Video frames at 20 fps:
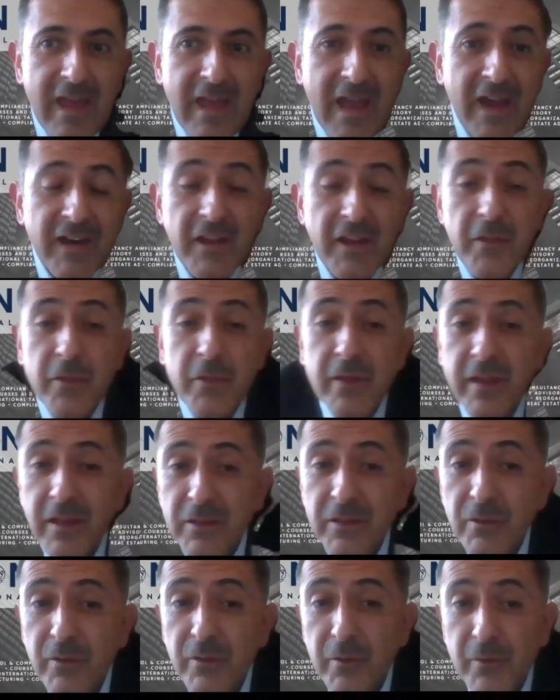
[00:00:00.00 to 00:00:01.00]
and at the
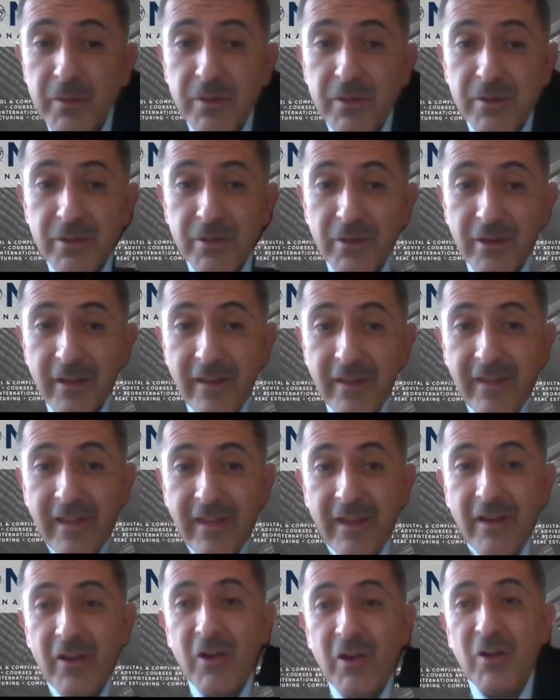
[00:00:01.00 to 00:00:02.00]
end of the year
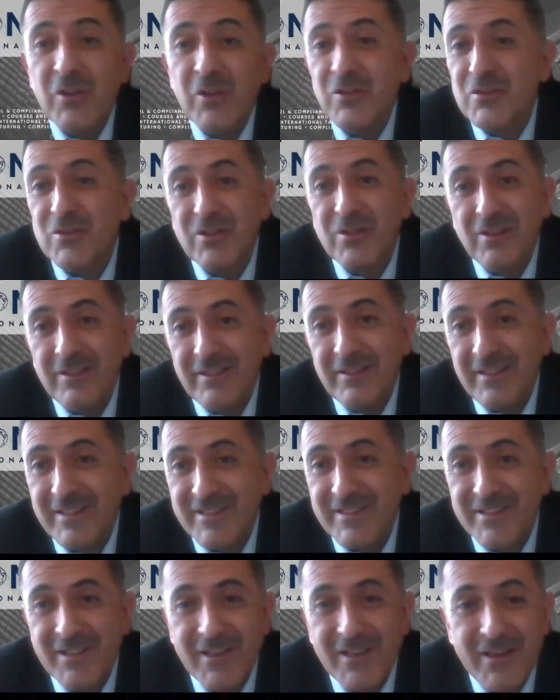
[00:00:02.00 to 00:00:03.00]
earns,
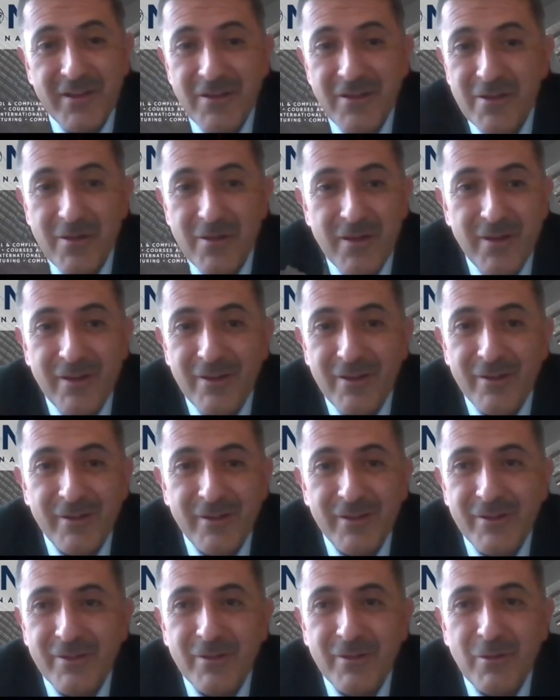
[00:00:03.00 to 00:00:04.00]
let's say,
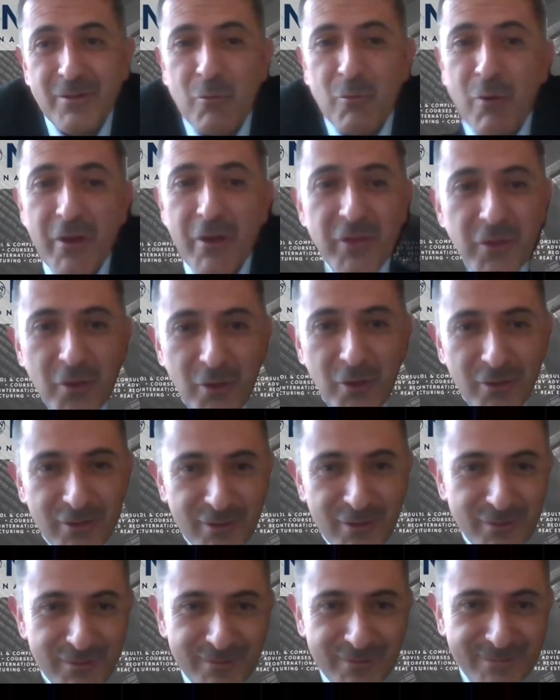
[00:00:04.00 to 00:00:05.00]

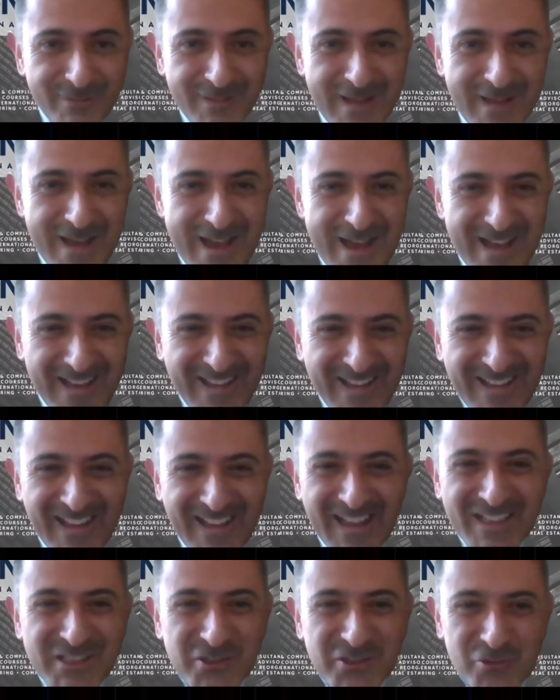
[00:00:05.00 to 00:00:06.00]
$1
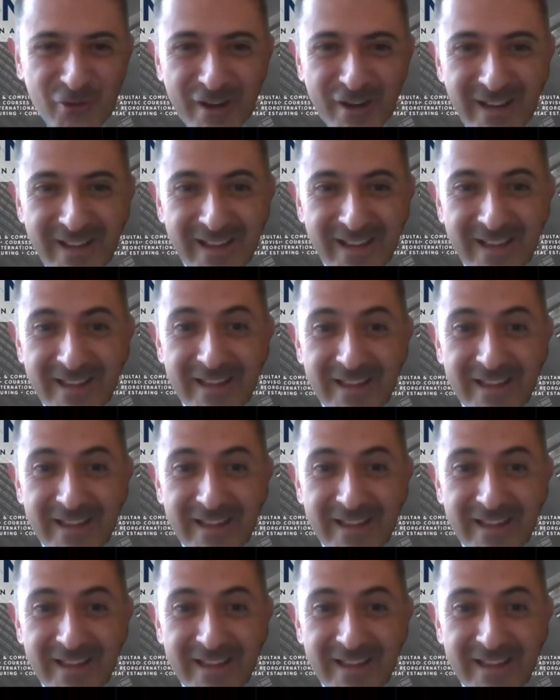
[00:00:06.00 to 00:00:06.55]
extra,